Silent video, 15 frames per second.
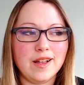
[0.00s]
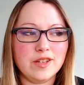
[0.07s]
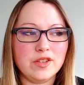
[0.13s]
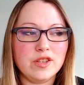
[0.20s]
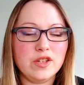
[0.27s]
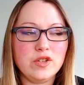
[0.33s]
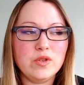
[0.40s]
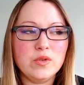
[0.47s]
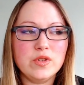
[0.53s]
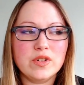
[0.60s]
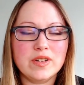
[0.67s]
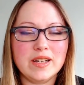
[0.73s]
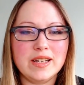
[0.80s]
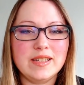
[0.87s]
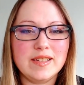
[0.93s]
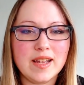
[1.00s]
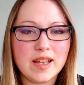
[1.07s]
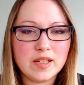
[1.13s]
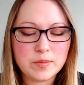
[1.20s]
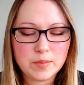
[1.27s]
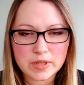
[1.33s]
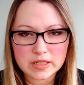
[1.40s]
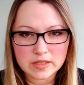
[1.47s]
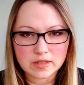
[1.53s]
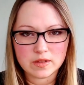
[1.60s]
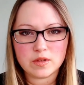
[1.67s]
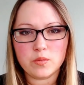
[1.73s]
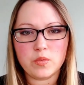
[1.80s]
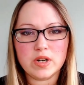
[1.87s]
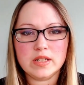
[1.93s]
the user intent, but it's
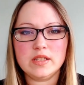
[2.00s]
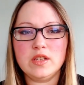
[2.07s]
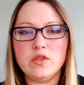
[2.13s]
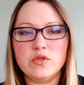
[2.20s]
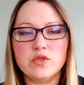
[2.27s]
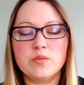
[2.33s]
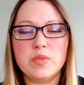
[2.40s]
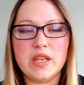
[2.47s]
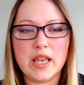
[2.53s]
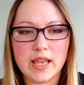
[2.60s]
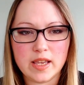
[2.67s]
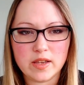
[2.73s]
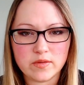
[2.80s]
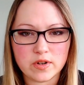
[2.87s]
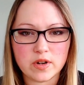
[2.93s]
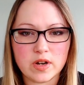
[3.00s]
what is the user behavior